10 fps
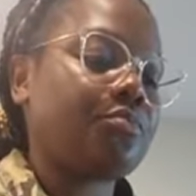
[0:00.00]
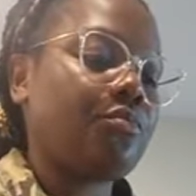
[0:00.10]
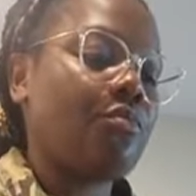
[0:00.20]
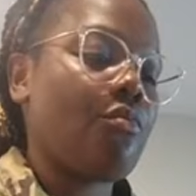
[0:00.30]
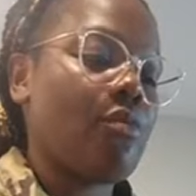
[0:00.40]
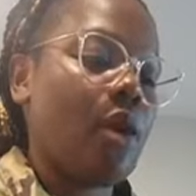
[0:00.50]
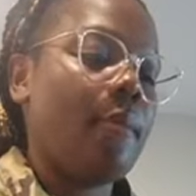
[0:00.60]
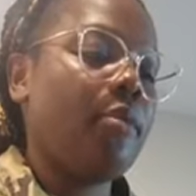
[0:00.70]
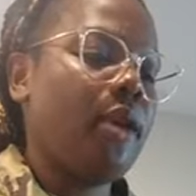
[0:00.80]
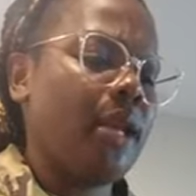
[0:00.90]
Pull
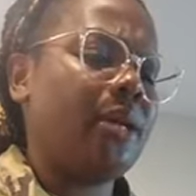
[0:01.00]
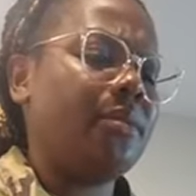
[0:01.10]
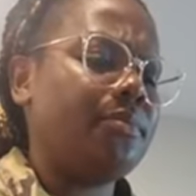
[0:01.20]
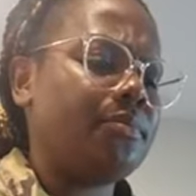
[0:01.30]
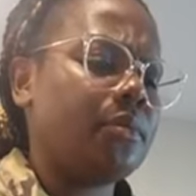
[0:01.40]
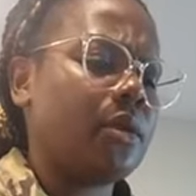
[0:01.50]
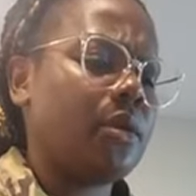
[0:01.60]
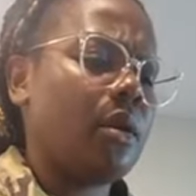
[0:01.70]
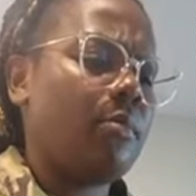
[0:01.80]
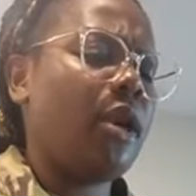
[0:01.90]
it.
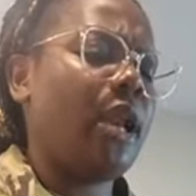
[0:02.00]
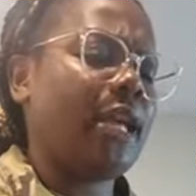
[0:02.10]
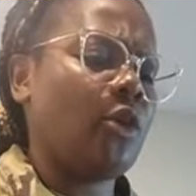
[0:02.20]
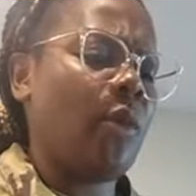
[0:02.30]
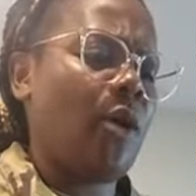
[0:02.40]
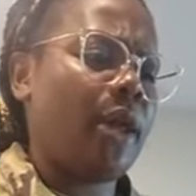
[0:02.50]
Pull it like you want it.